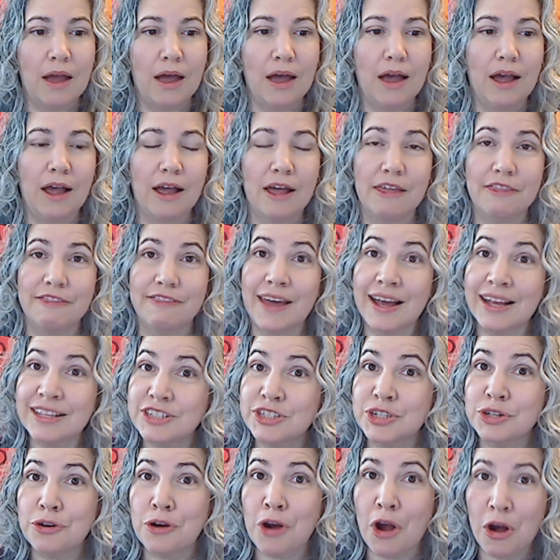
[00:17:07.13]

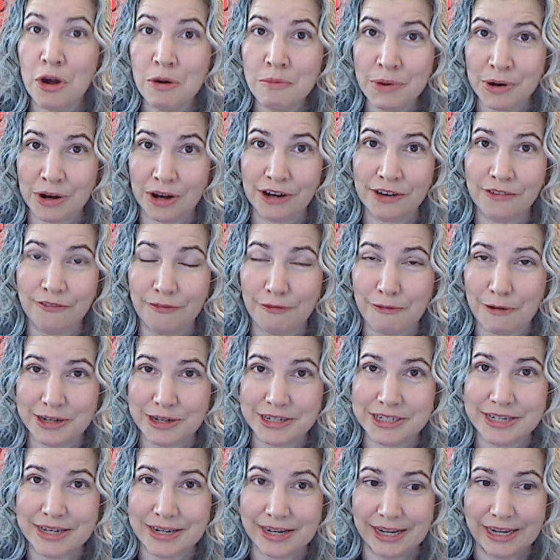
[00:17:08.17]
that's your homework for
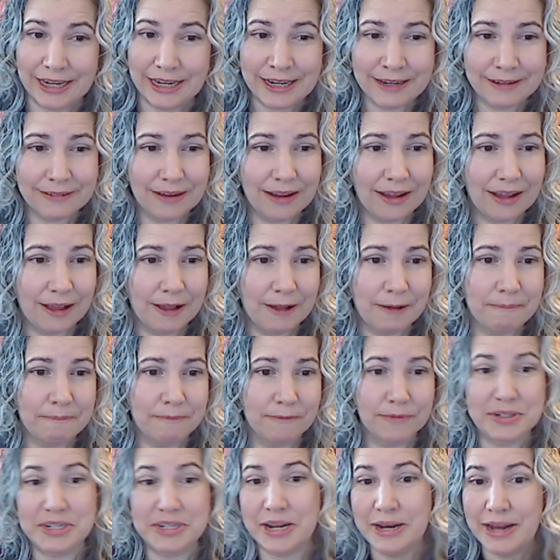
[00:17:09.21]
tonight,
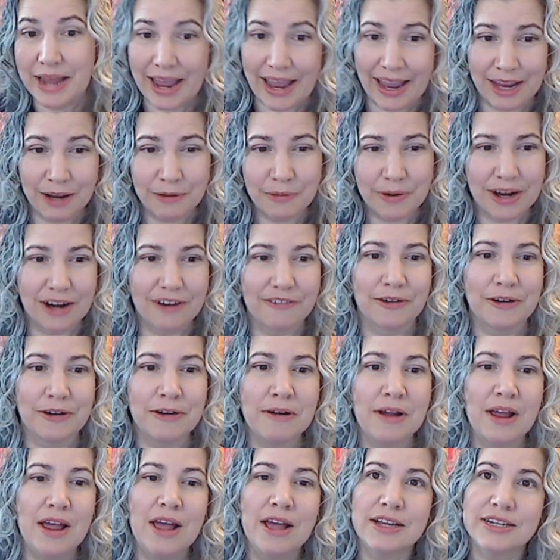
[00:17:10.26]
today, whatever.